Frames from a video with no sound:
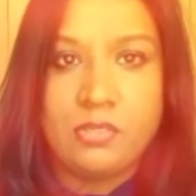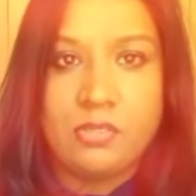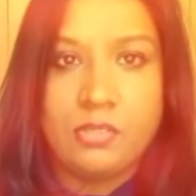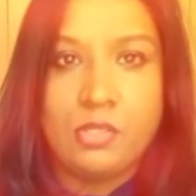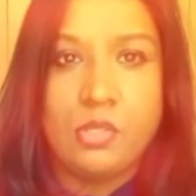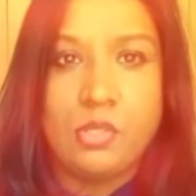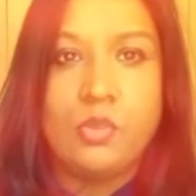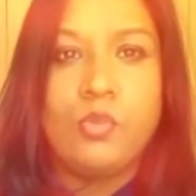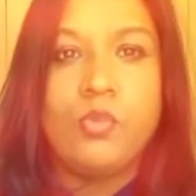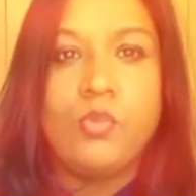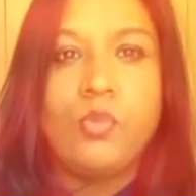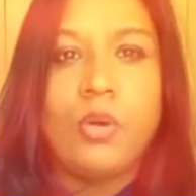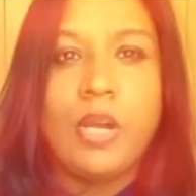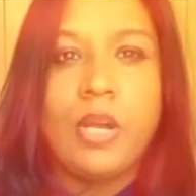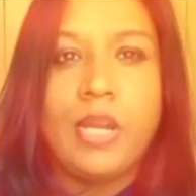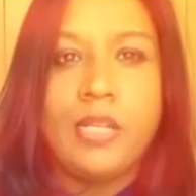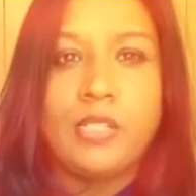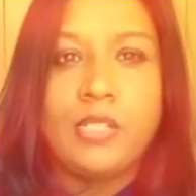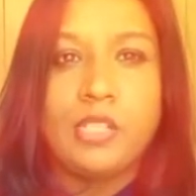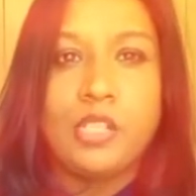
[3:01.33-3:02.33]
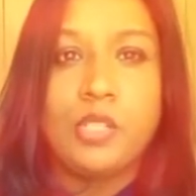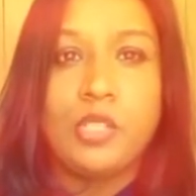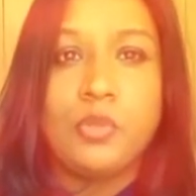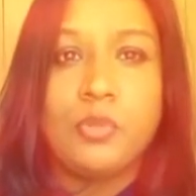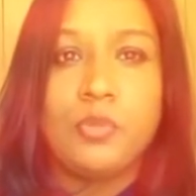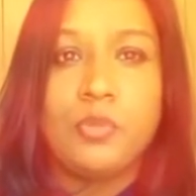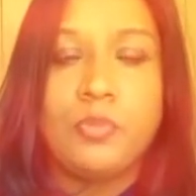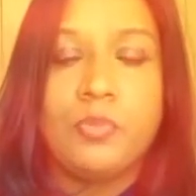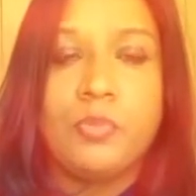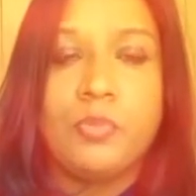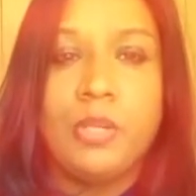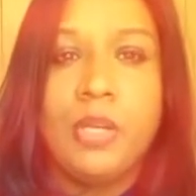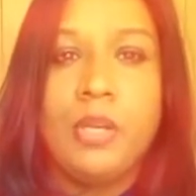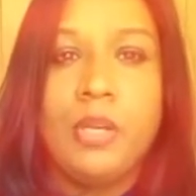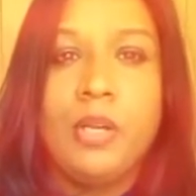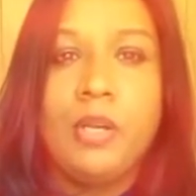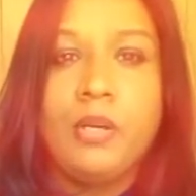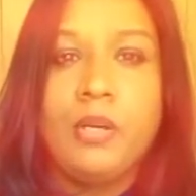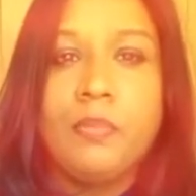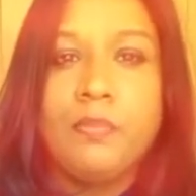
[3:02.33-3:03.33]
to want to
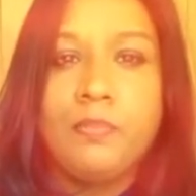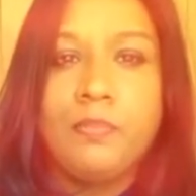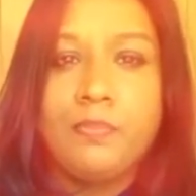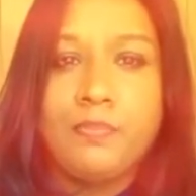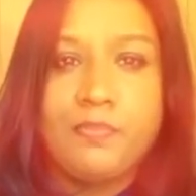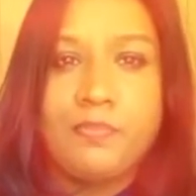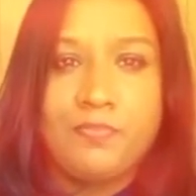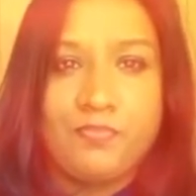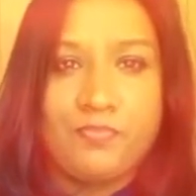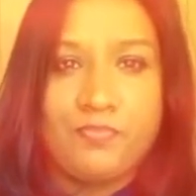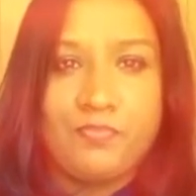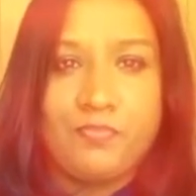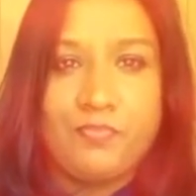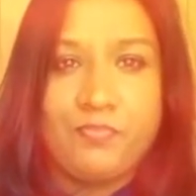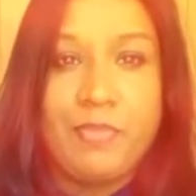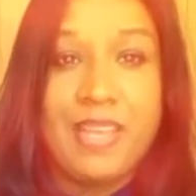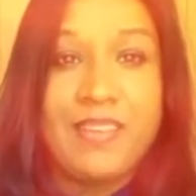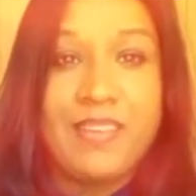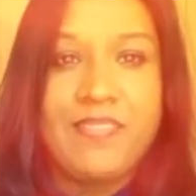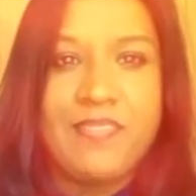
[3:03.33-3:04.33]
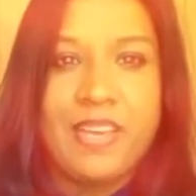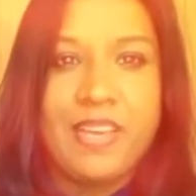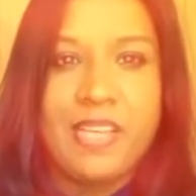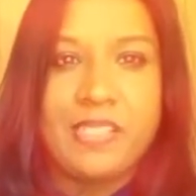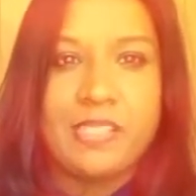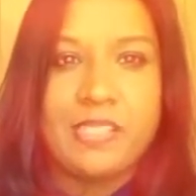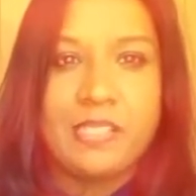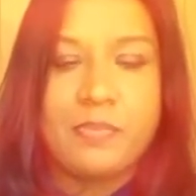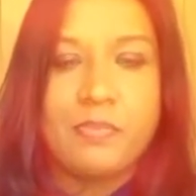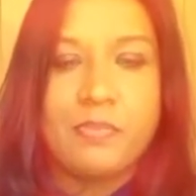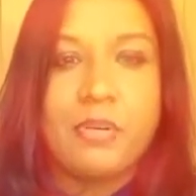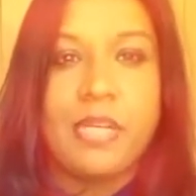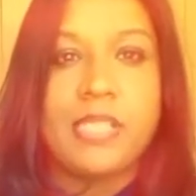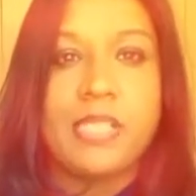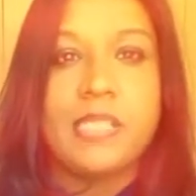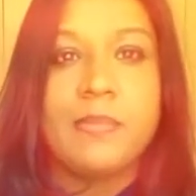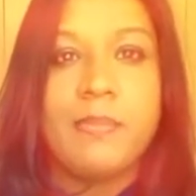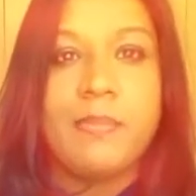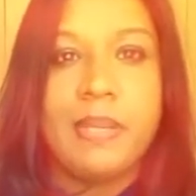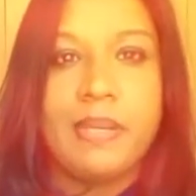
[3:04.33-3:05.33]
manifest
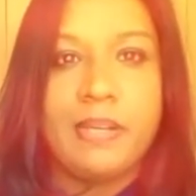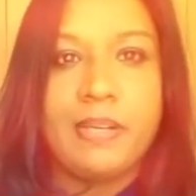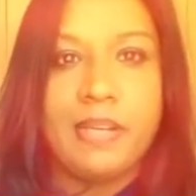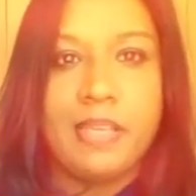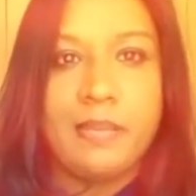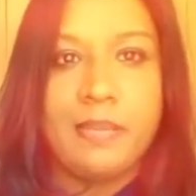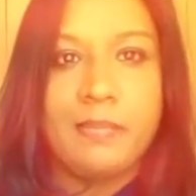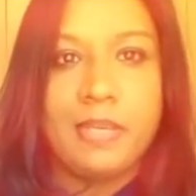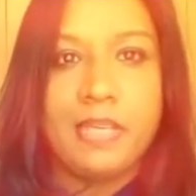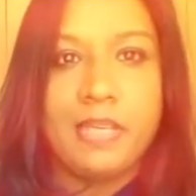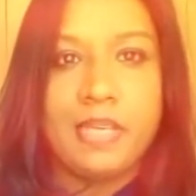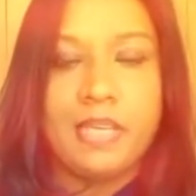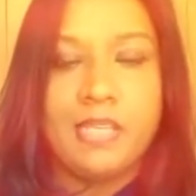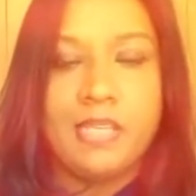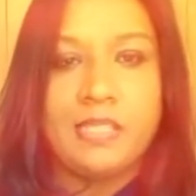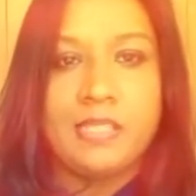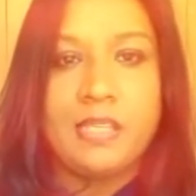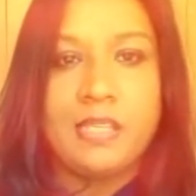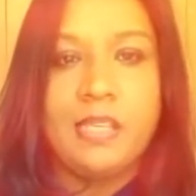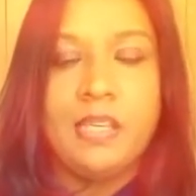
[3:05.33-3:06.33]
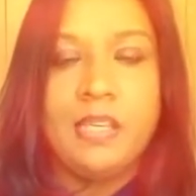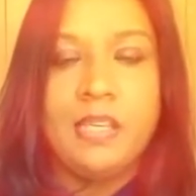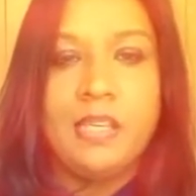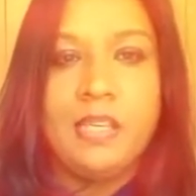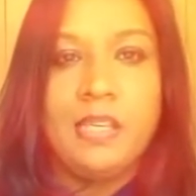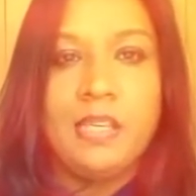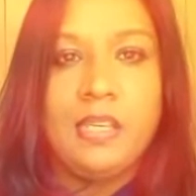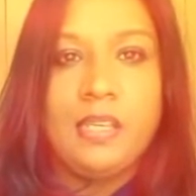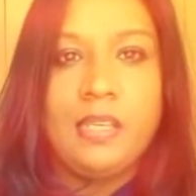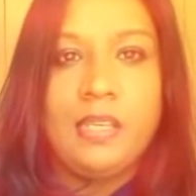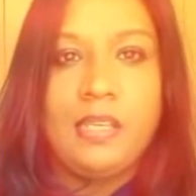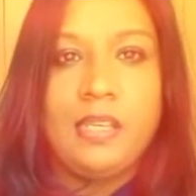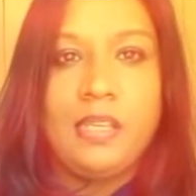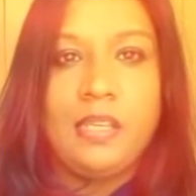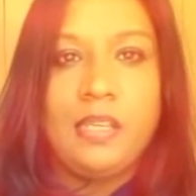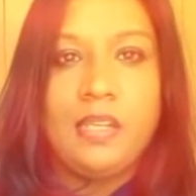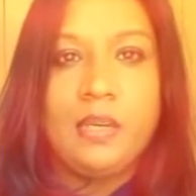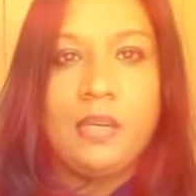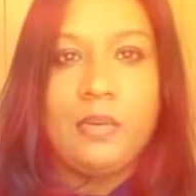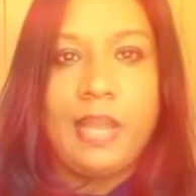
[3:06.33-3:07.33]
prosperity. Because
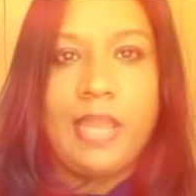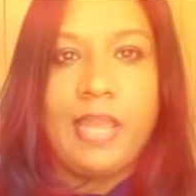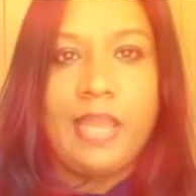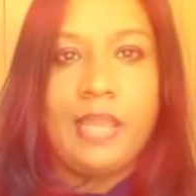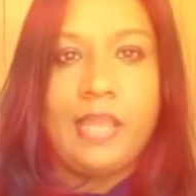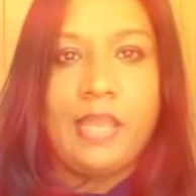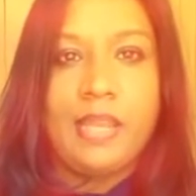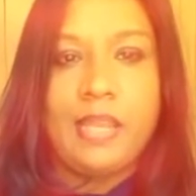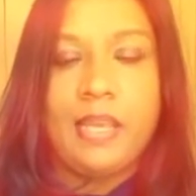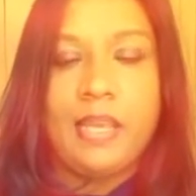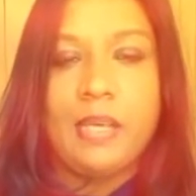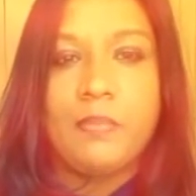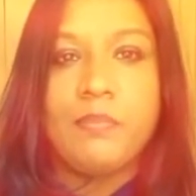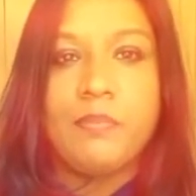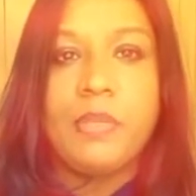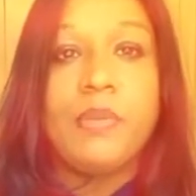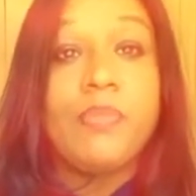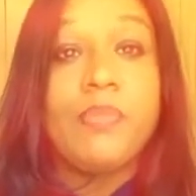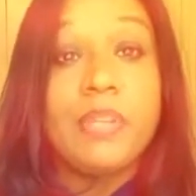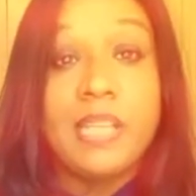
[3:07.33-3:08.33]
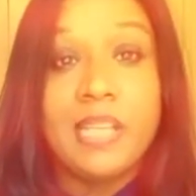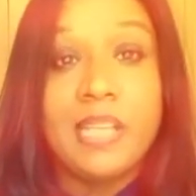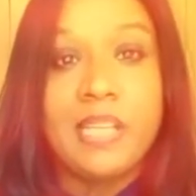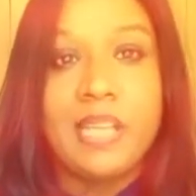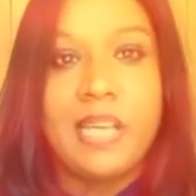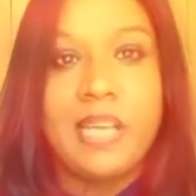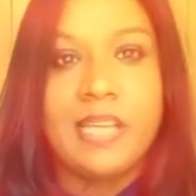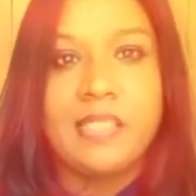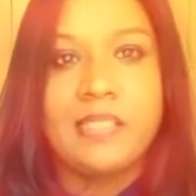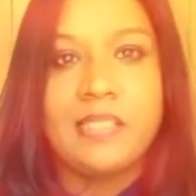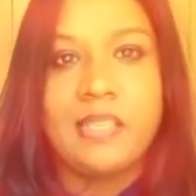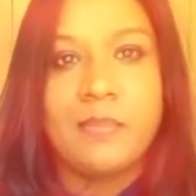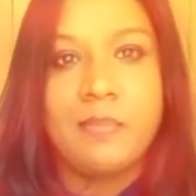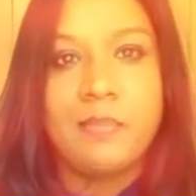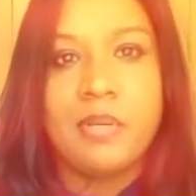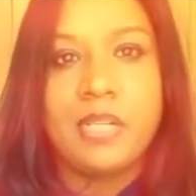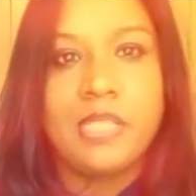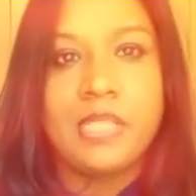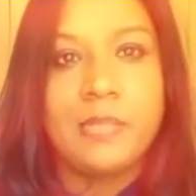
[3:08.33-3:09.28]
you know, it helped me realize that